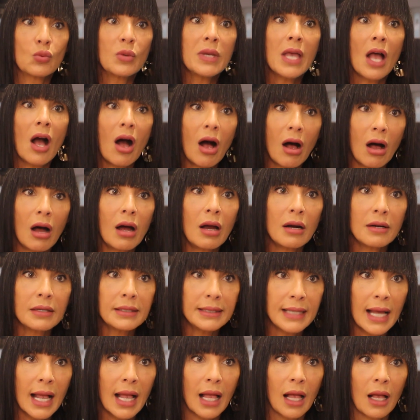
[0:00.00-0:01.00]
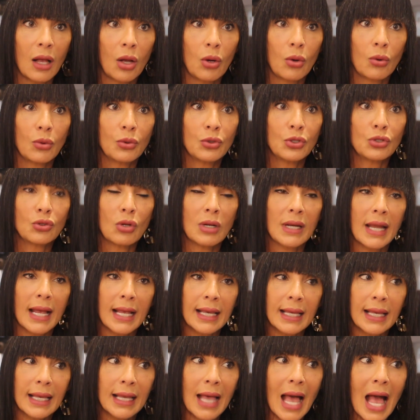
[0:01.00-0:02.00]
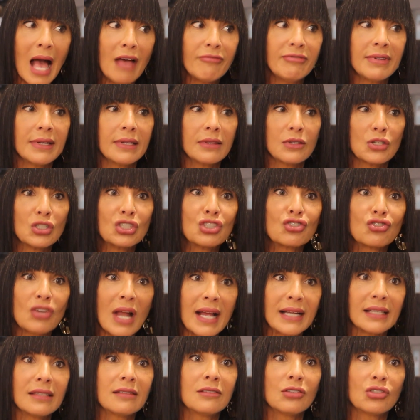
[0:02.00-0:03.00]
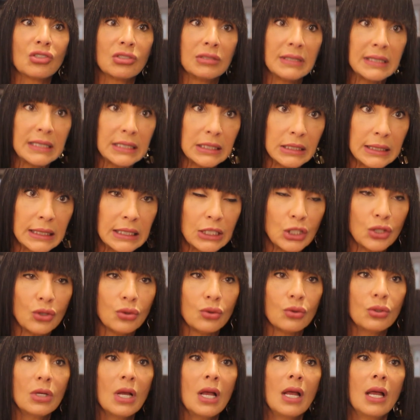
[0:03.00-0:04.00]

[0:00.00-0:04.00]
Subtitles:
We are now, like having the strength to continue.